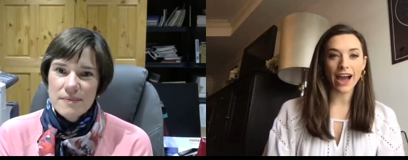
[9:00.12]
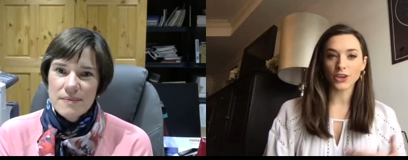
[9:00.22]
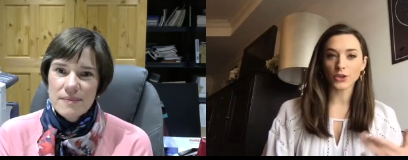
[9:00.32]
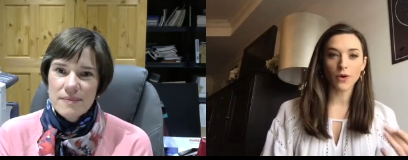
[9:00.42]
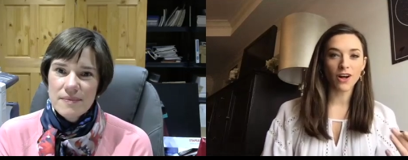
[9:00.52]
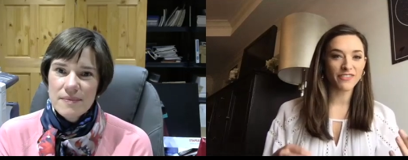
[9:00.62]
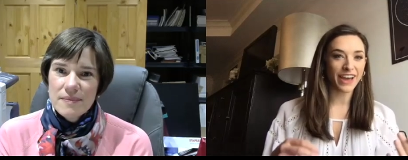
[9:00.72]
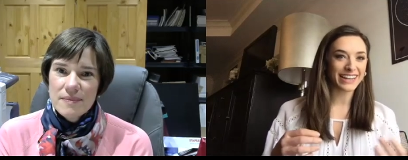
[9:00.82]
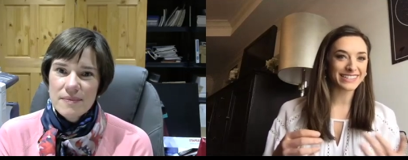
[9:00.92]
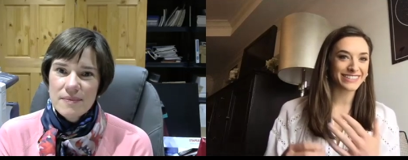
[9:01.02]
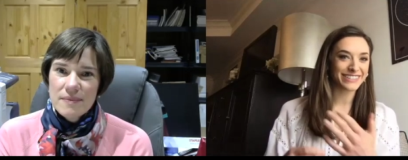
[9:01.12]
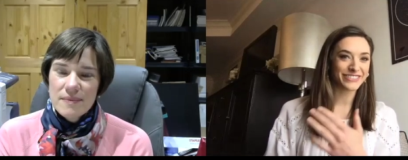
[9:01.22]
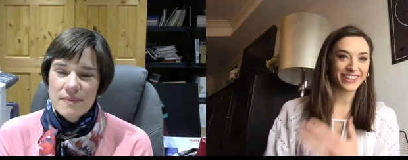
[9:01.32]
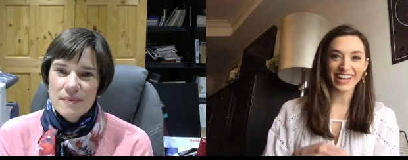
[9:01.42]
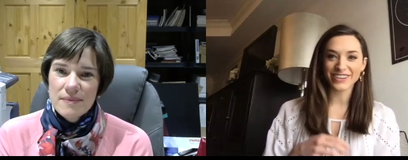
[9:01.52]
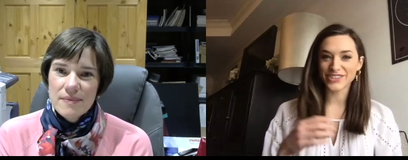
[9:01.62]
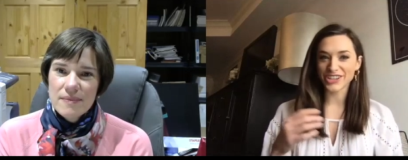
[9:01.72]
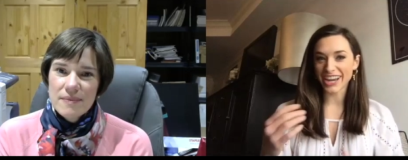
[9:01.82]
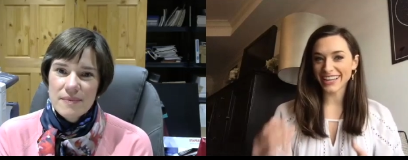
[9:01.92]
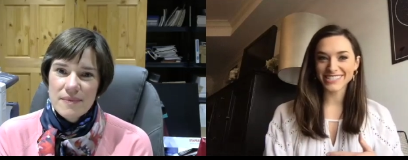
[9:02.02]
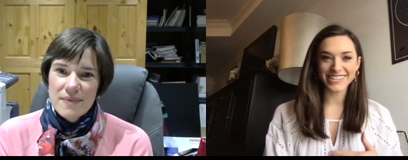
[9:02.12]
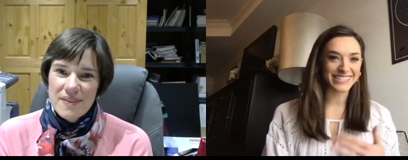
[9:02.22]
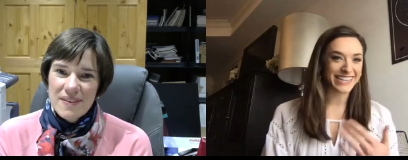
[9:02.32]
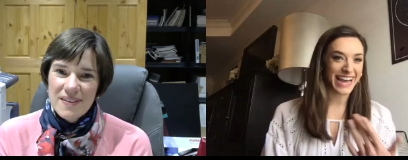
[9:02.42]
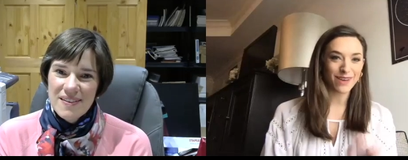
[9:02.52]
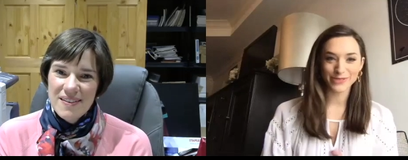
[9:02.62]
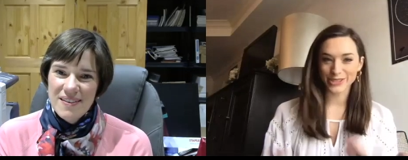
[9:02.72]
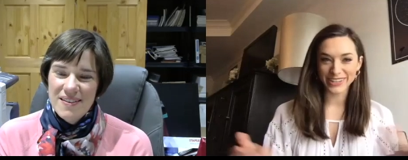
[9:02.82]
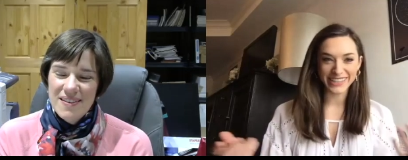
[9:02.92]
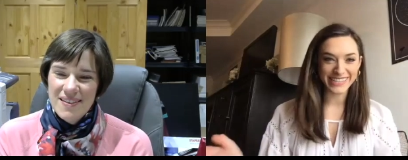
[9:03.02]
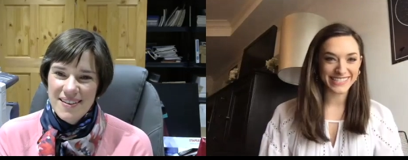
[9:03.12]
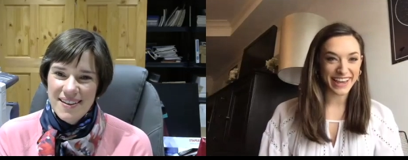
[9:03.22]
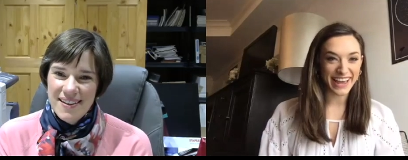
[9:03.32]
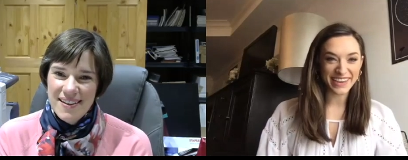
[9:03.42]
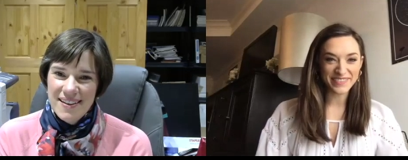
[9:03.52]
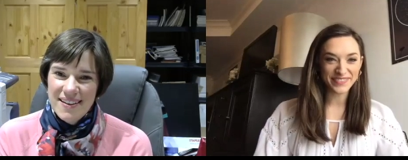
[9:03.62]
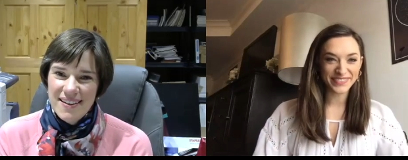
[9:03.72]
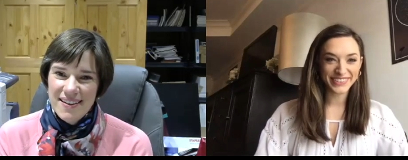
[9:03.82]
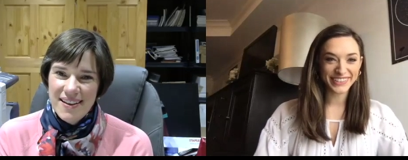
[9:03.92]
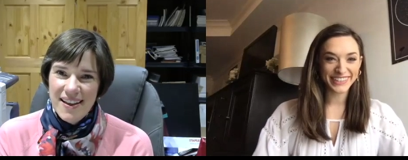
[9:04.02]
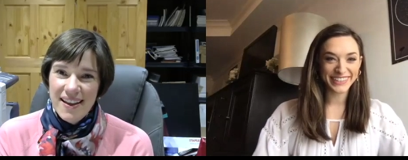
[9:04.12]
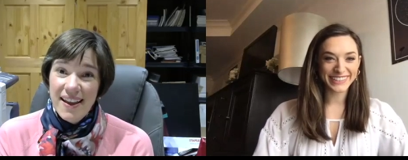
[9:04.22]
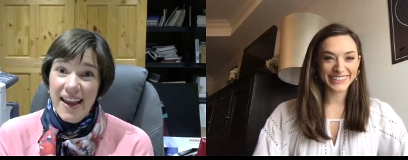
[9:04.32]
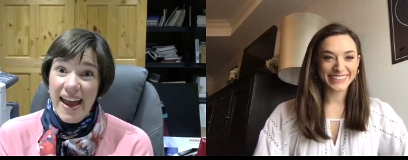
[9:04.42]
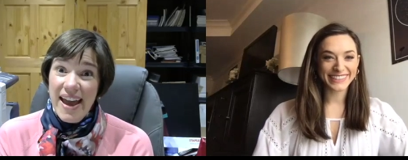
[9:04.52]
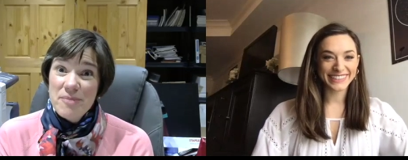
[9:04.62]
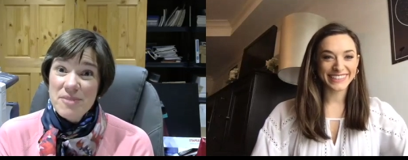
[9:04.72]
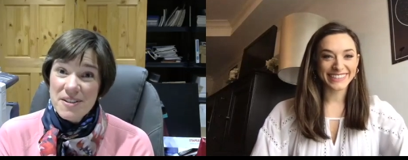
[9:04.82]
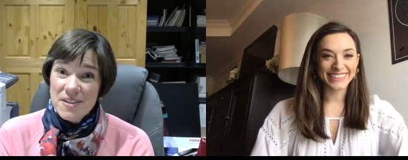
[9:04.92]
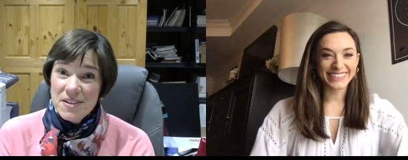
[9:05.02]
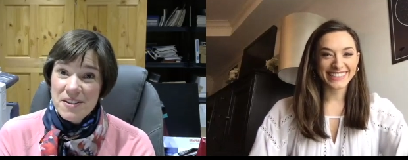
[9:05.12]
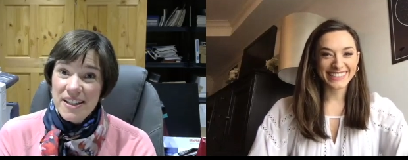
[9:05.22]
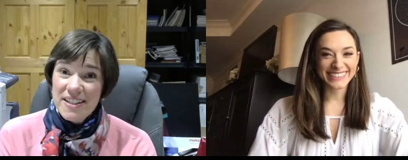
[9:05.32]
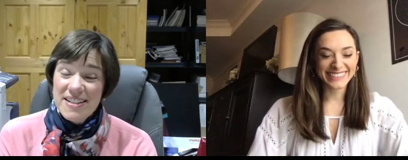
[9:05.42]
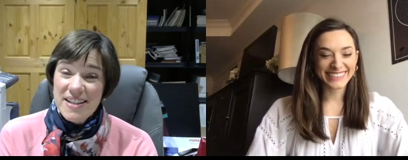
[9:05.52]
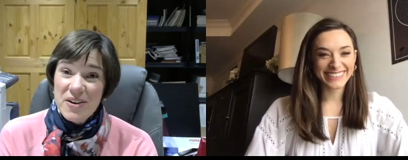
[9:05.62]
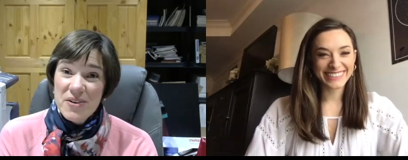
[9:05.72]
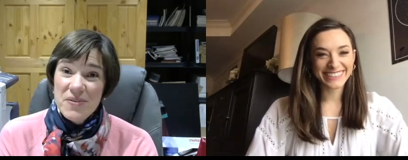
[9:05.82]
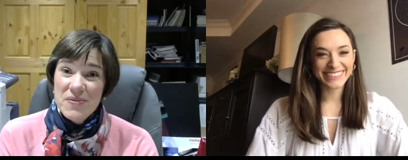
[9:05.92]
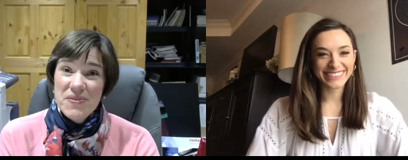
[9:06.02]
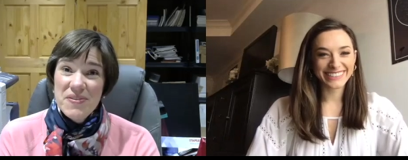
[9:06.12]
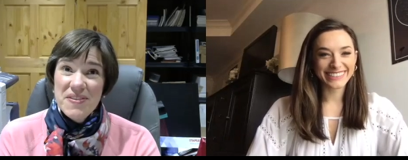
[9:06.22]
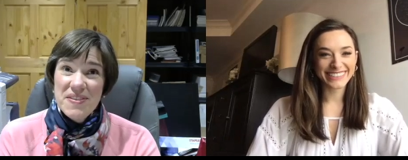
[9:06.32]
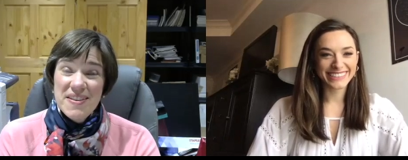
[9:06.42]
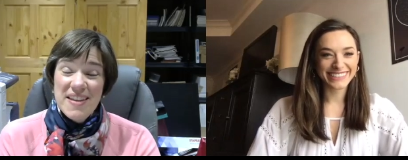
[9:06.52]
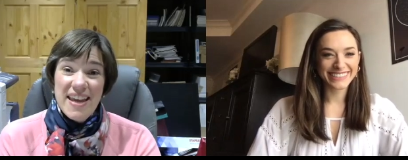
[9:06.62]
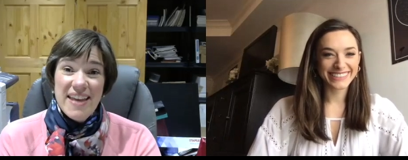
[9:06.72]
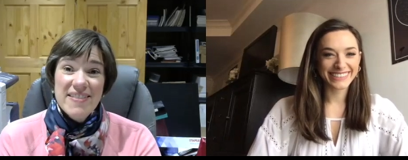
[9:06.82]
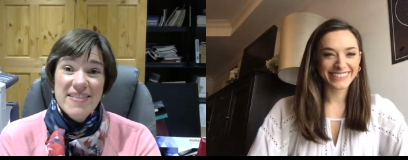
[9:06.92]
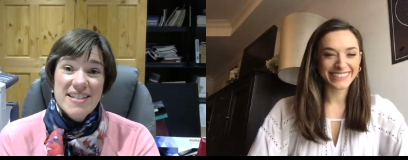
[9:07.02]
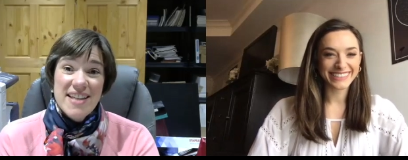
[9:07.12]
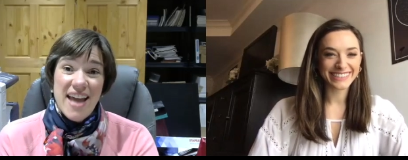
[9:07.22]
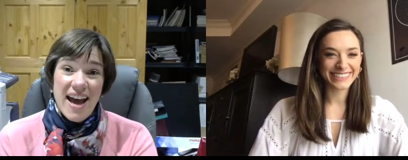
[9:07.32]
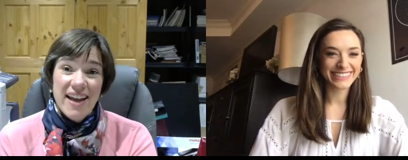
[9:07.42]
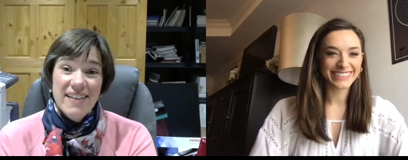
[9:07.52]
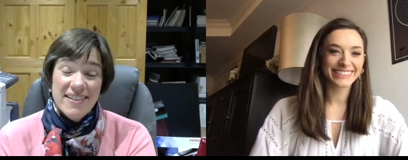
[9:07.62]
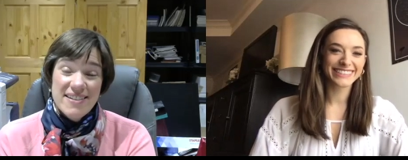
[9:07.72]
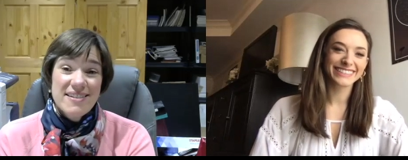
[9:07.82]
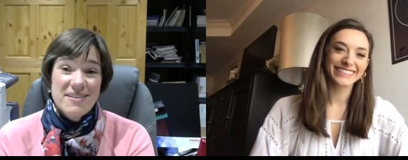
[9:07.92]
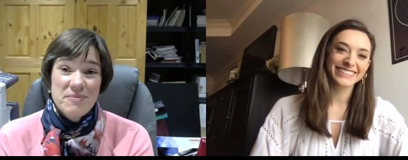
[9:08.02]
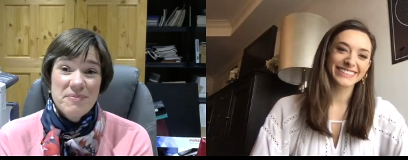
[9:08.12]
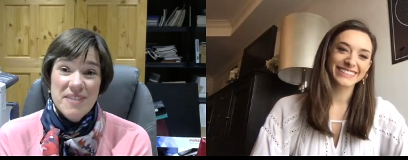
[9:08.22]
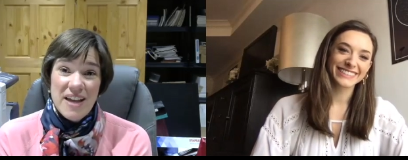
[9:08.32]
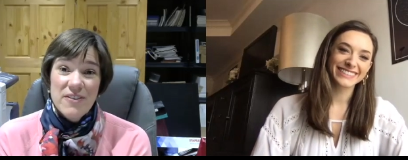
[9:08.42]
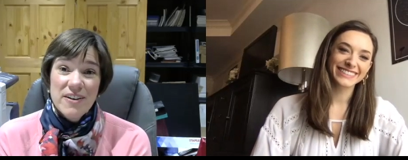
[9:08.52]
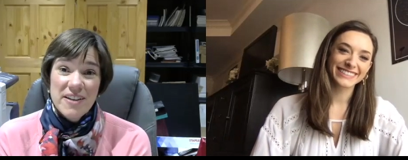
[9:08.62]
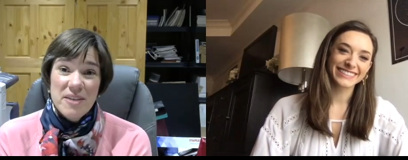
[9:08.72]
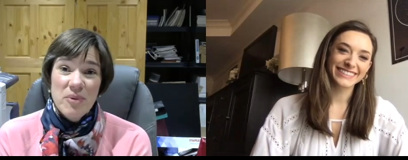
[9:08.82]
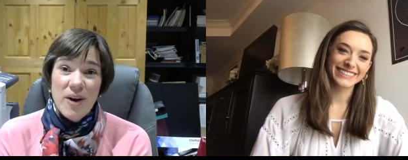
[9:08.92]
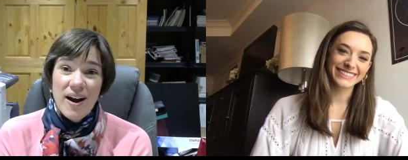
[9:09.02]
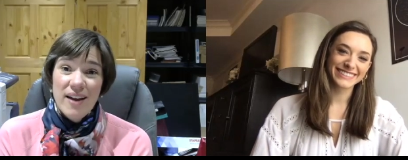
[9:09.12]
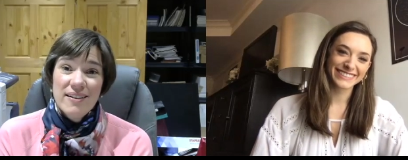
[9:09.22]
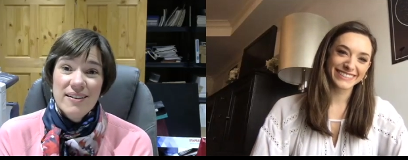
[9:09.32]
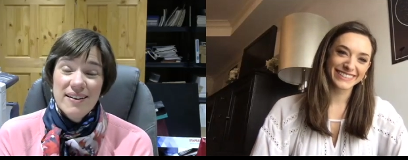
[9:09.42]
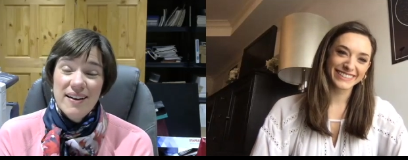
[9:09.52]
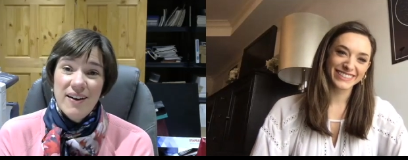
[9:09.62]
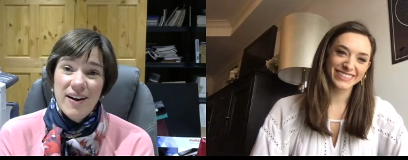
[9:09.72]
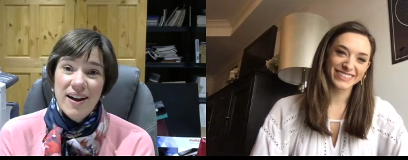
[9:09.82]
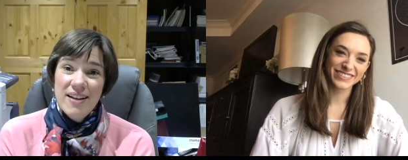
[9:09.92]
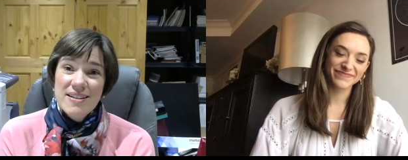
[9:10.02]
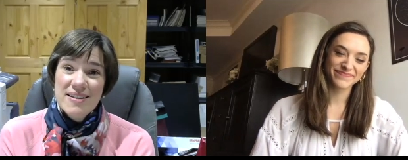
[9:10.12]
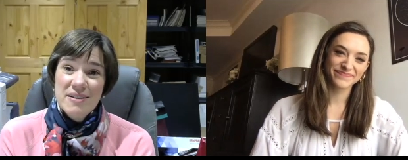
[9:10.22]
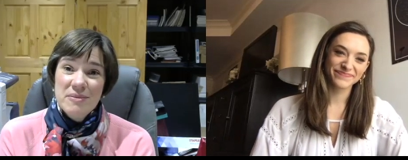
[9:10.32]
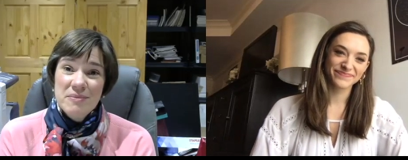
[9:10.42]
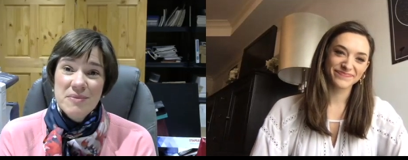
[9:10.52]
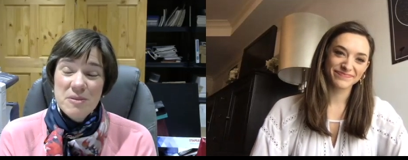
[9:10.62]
Speaker 1: you all have had to kind of change and adapt during this time? Absolutely.
Speaker 2: So this kind this has definitely brought on some some